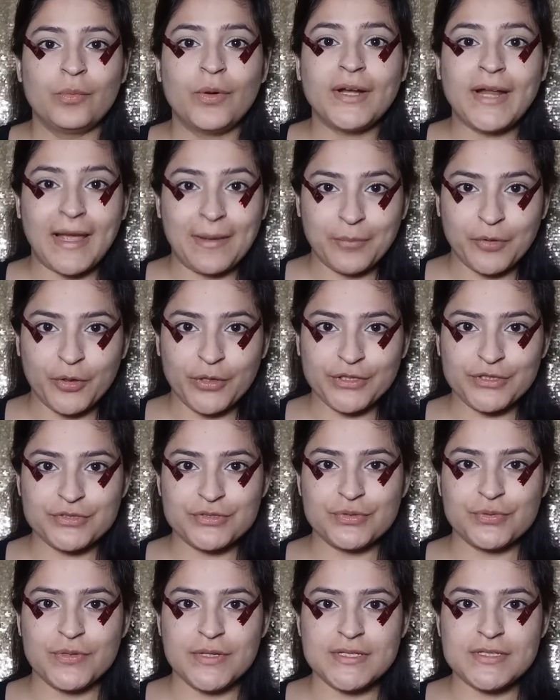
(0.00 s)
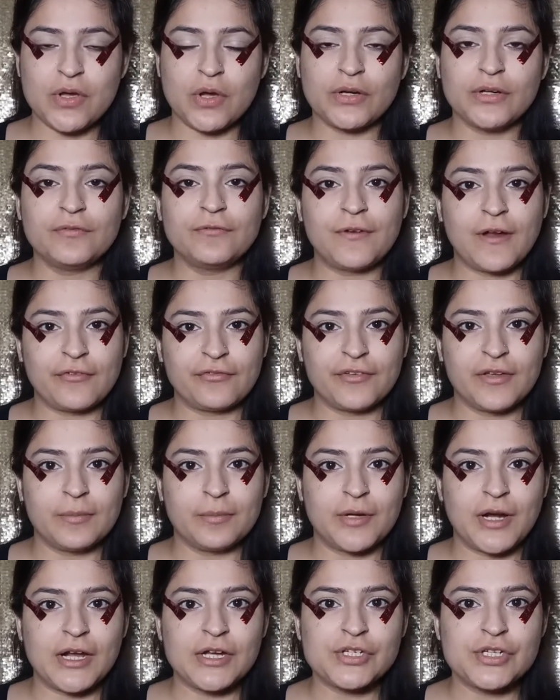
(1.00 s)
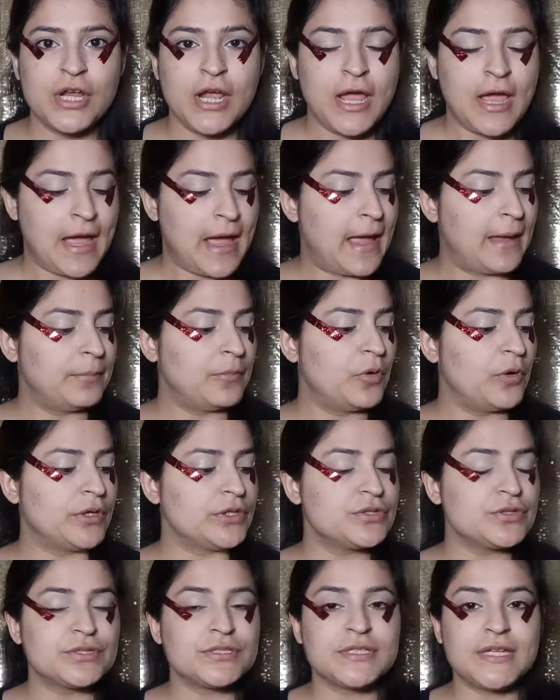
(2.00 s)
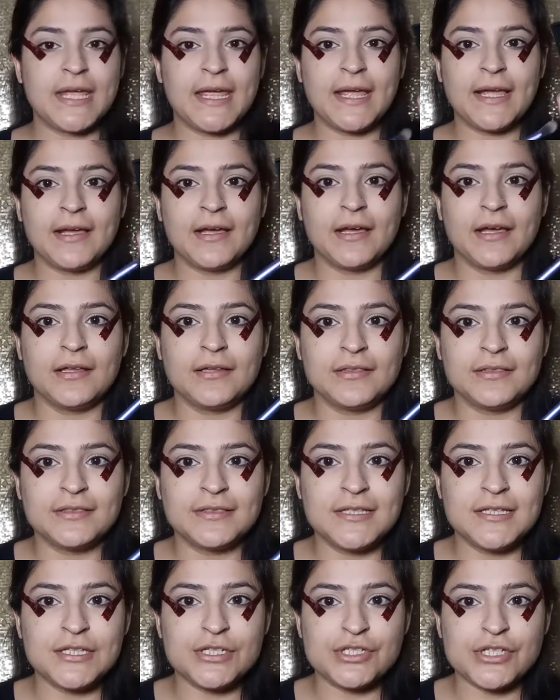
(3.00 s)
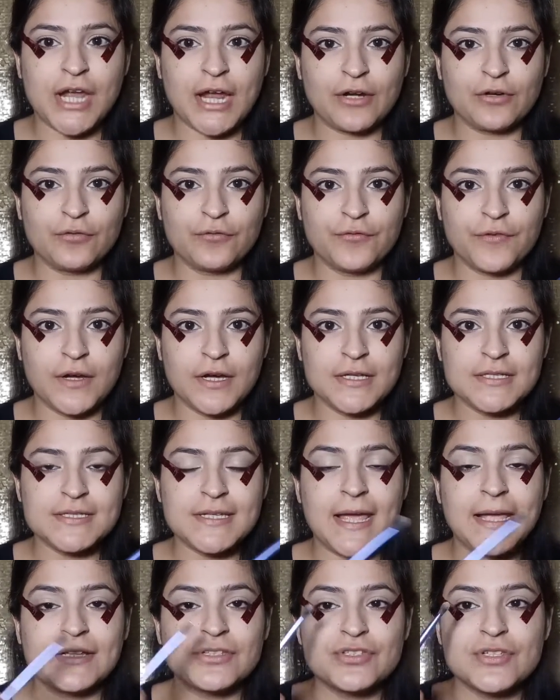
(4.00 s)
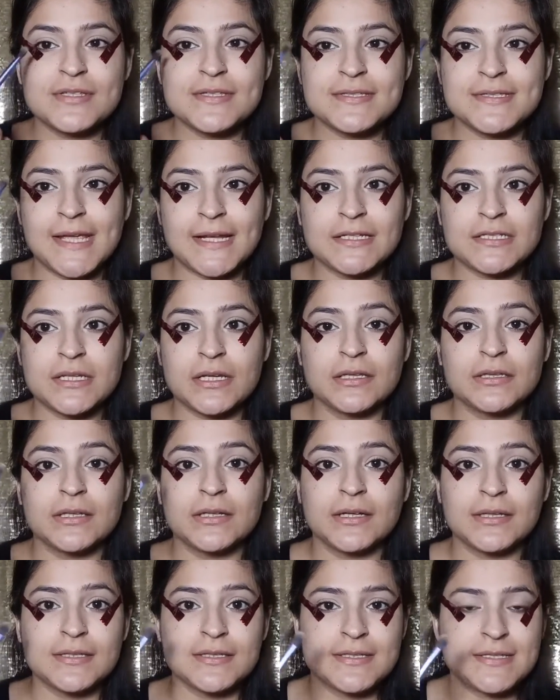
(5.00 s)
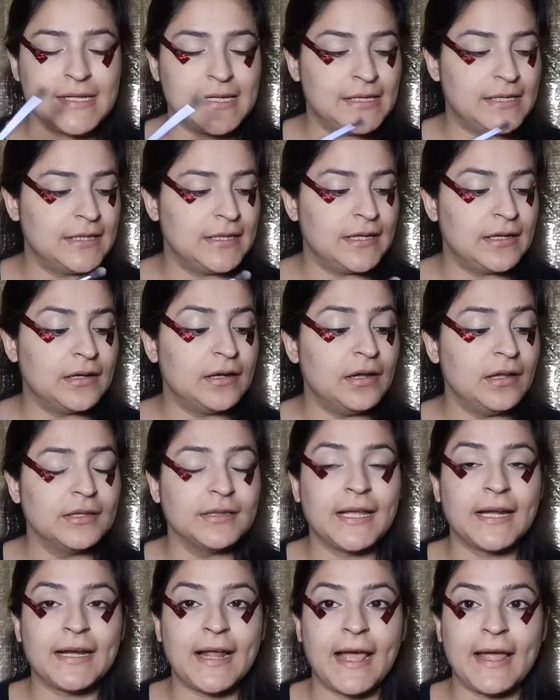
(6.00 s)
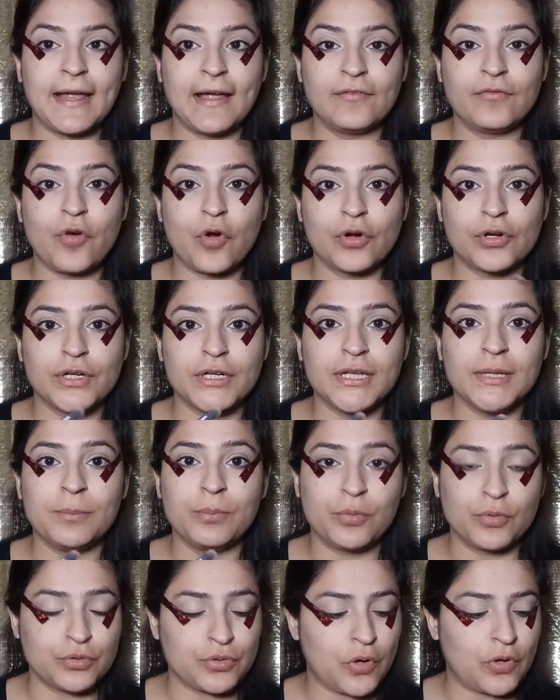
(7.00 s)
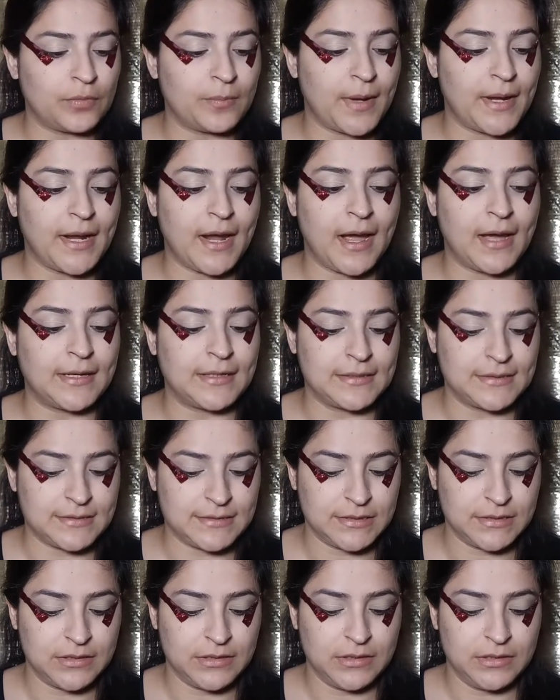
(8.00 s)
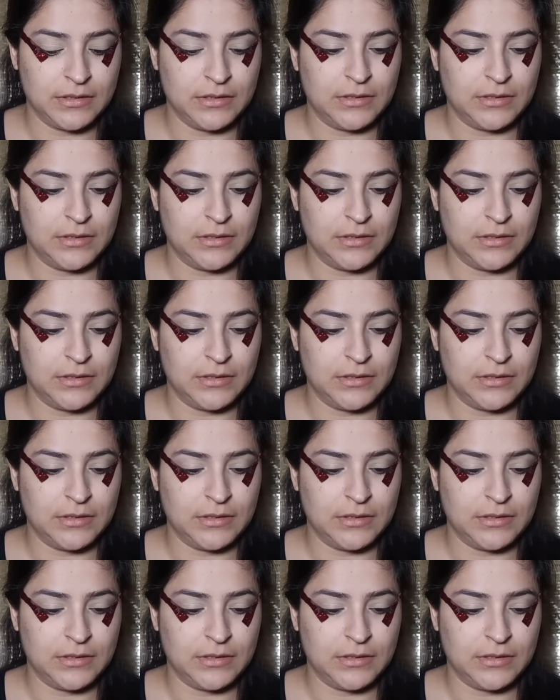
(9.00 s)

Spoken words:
What I'm going to do is, on a fluffy brush, I'm going to take this shadow first and just set the concealer that I have already put on my eyes.